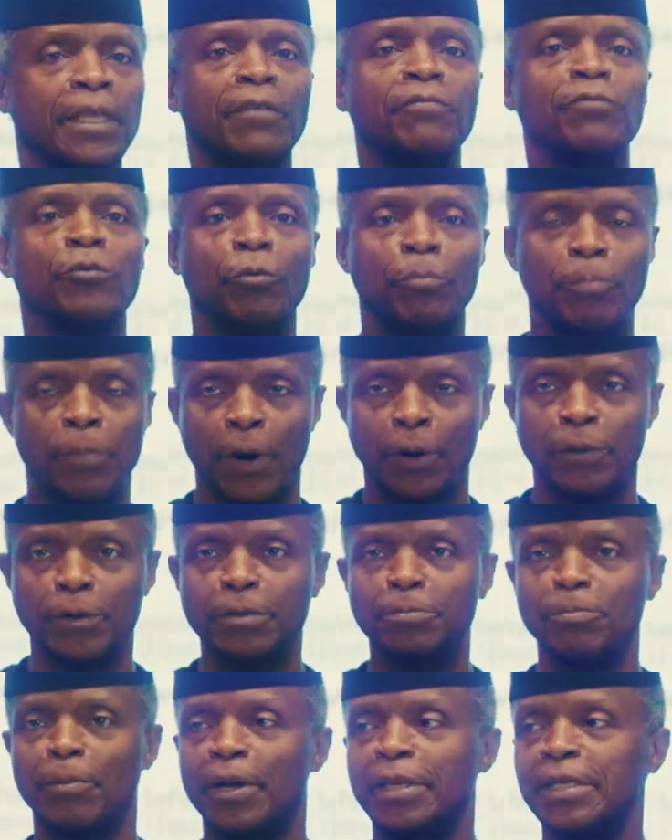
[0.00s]
If you
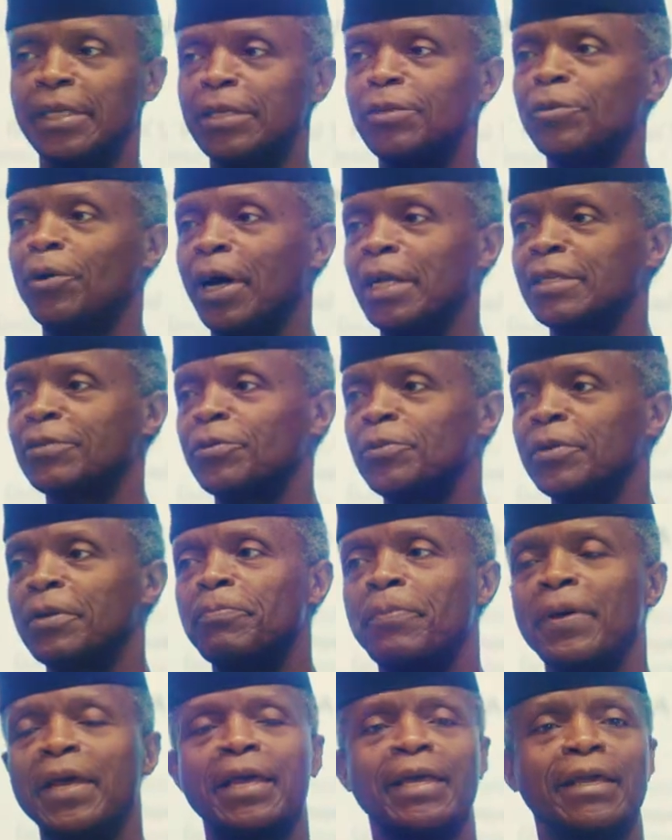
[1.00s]
borrowed money, you had to
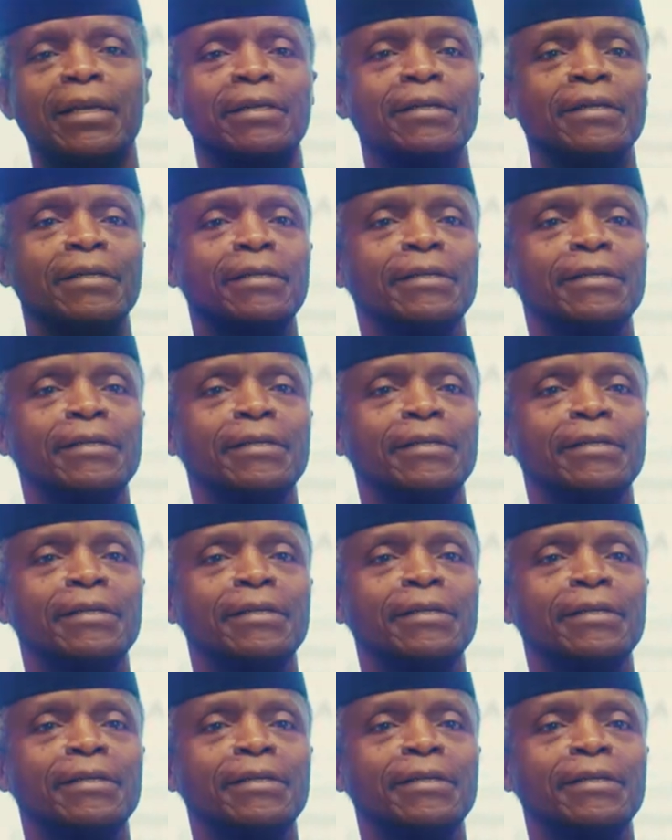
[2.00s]
repay.